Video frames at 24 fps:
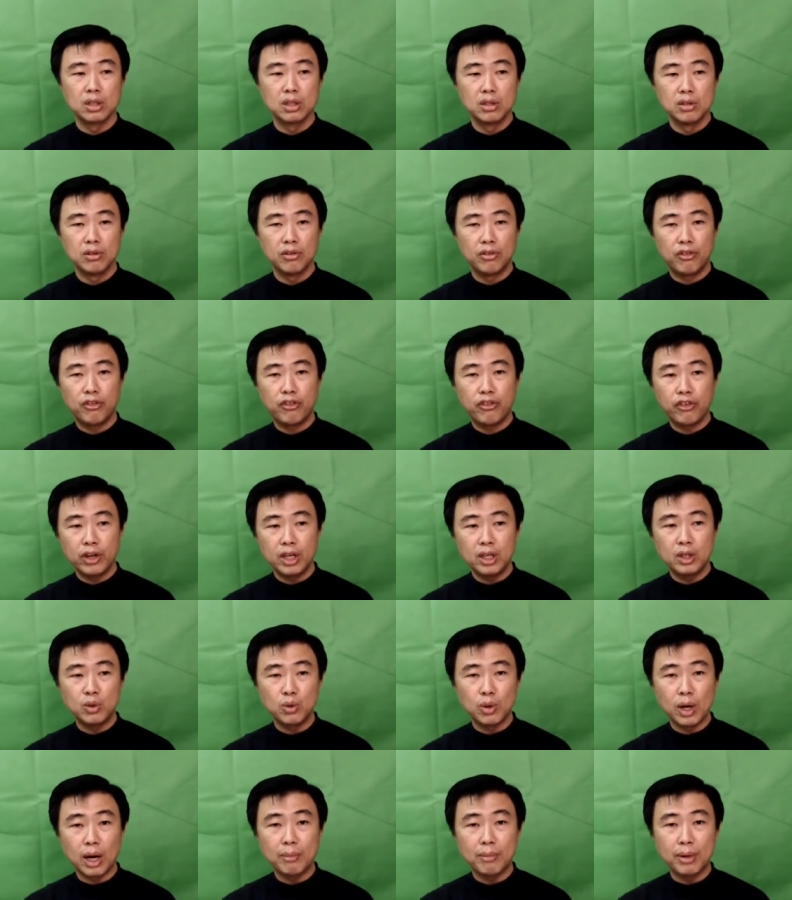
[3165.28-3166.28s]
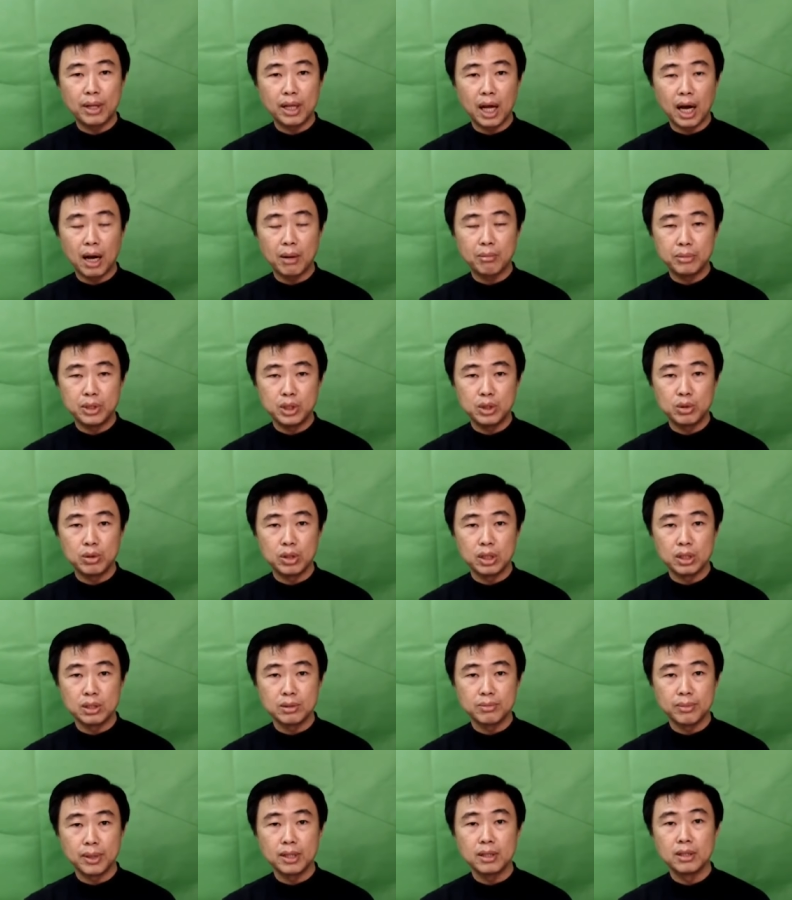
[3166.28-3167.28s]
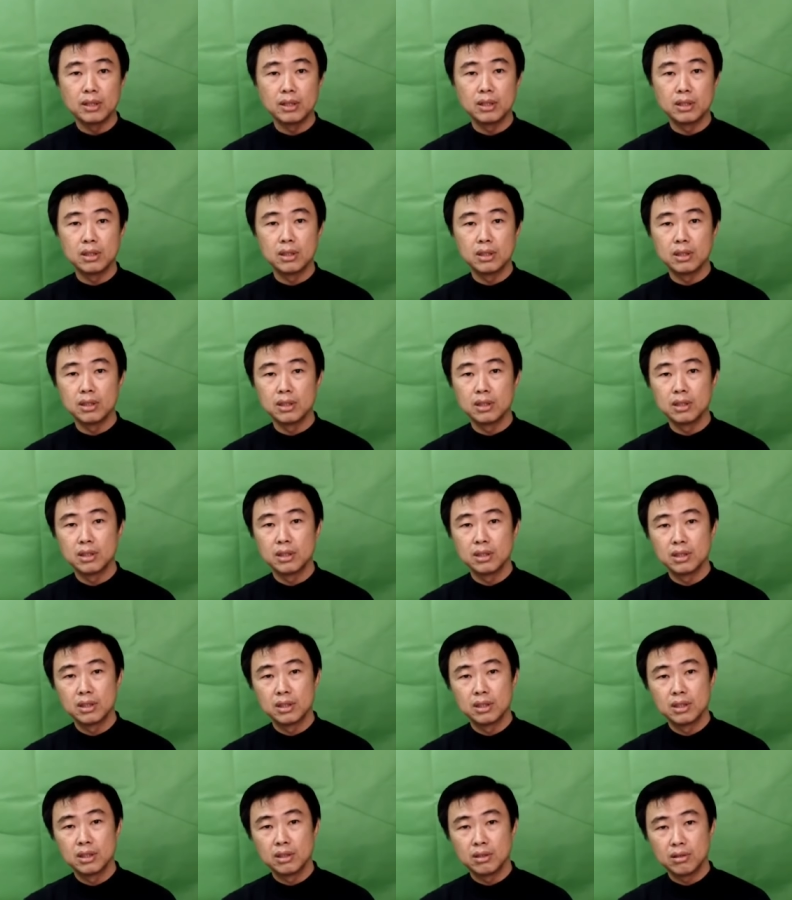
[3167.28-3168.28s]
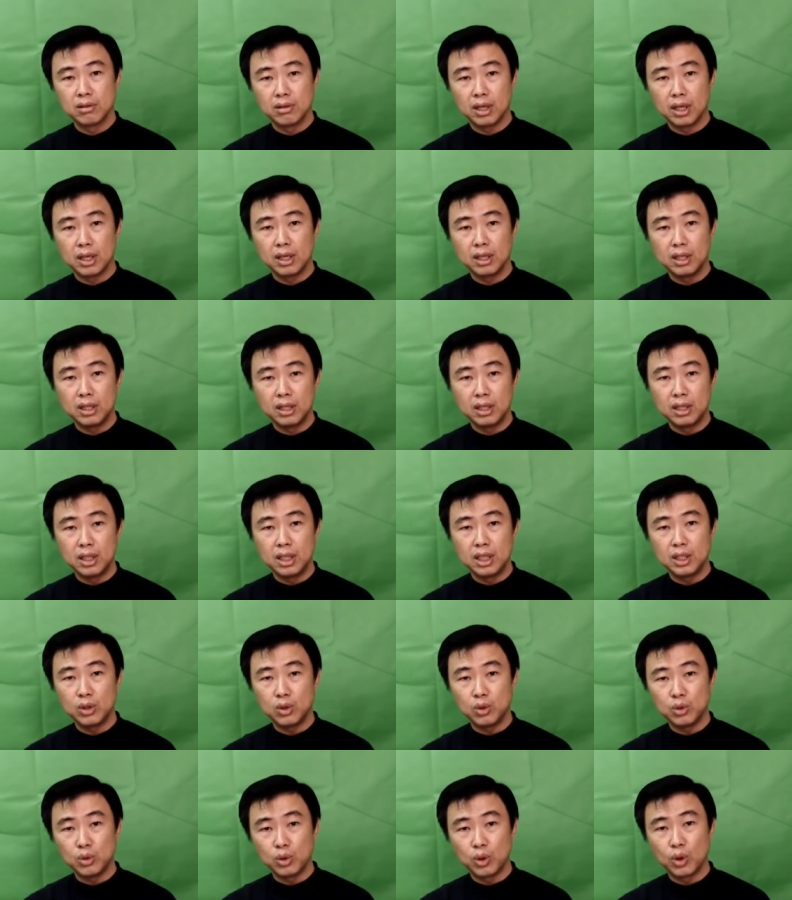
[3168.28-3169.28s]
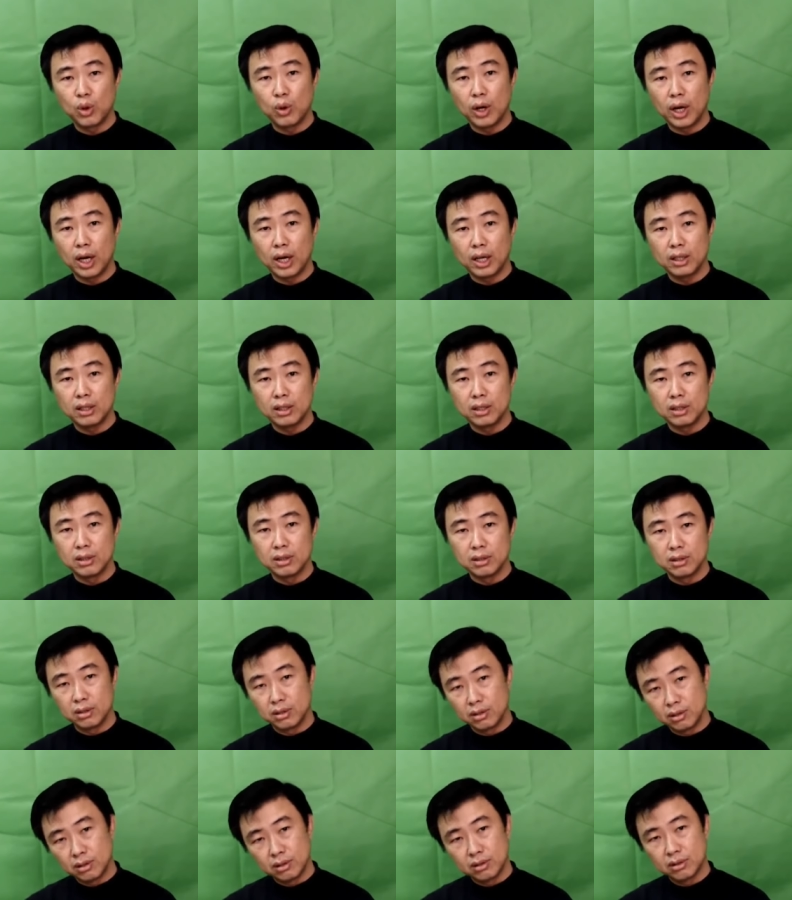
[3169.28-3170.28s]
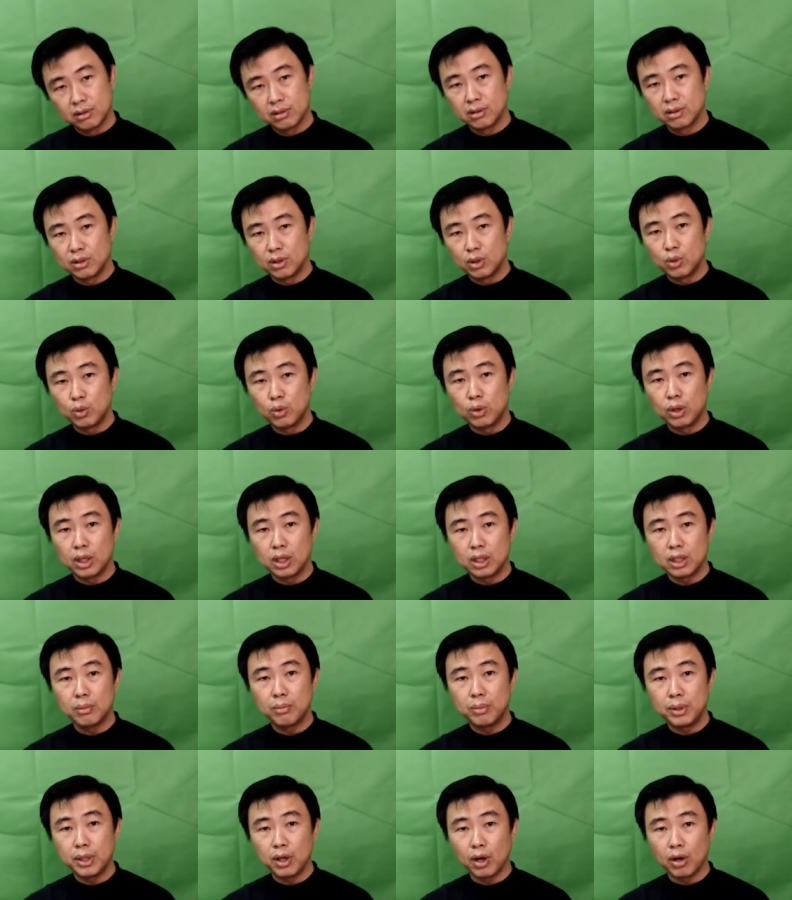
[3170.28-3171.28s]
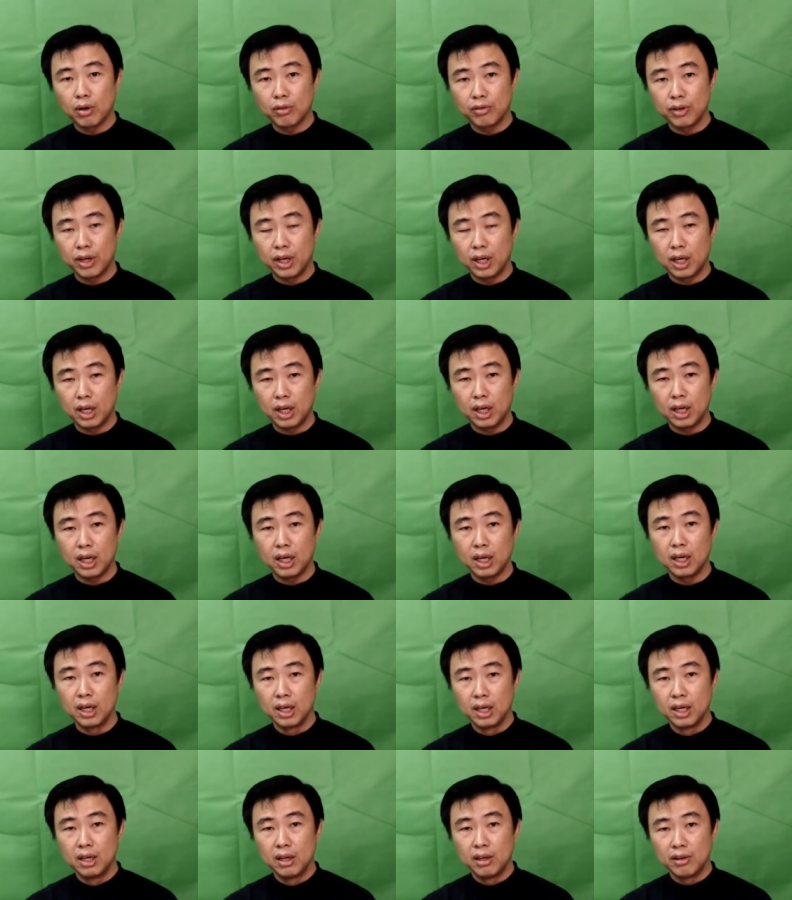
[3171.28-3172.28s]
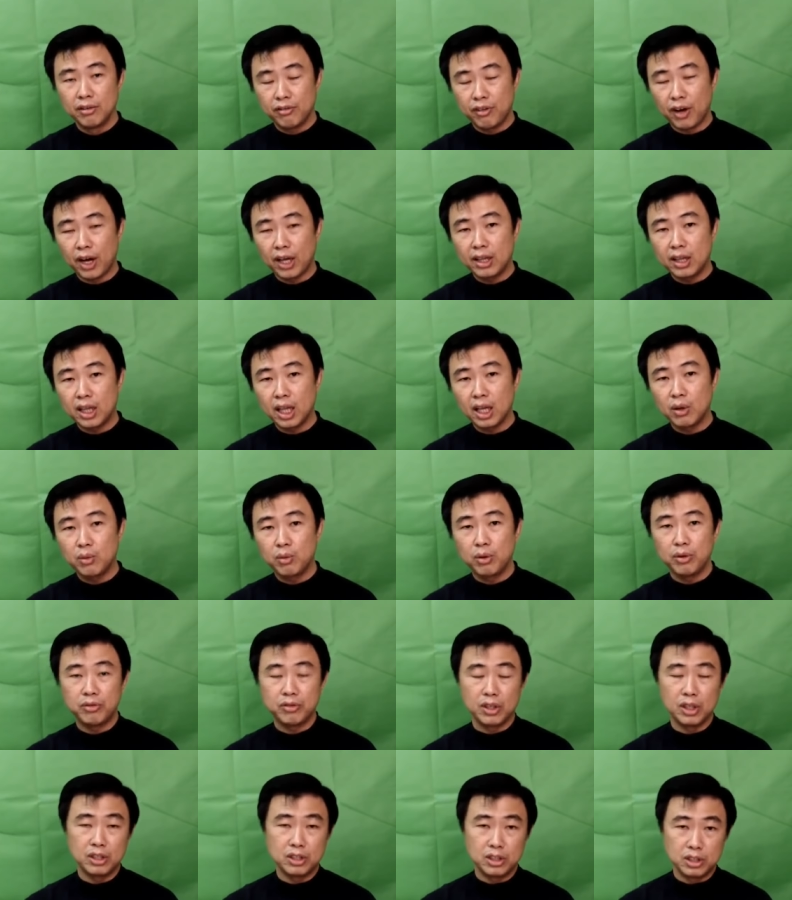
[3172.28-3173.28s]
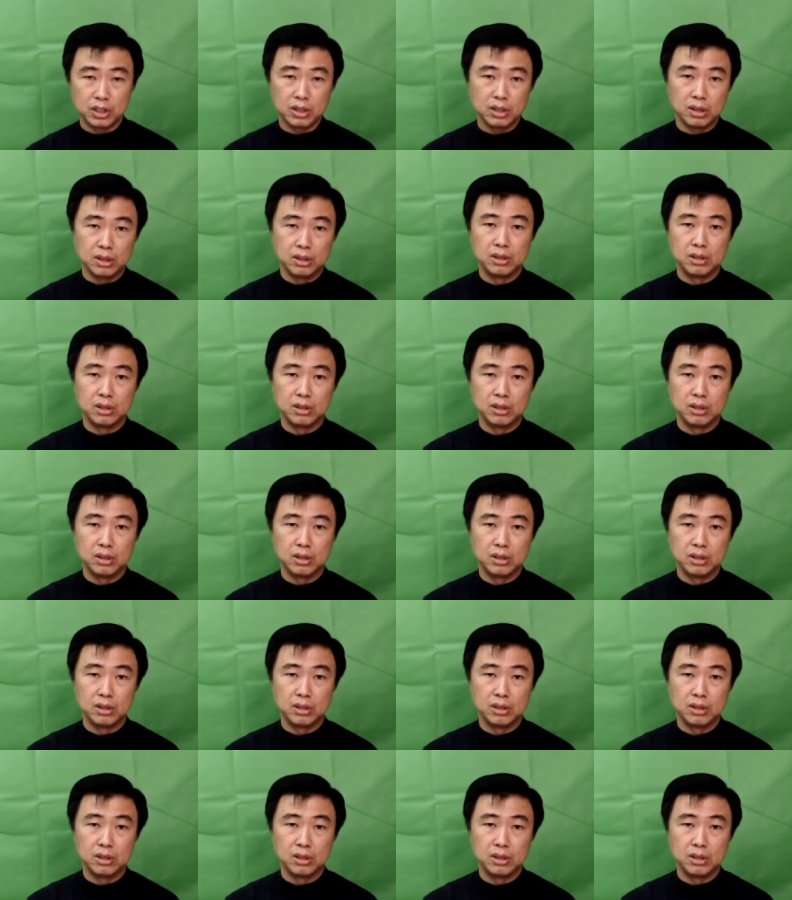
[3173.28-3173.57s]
free to come and harm you uh, this month, right? It need to go and do a little bit of a fighting with the Zi,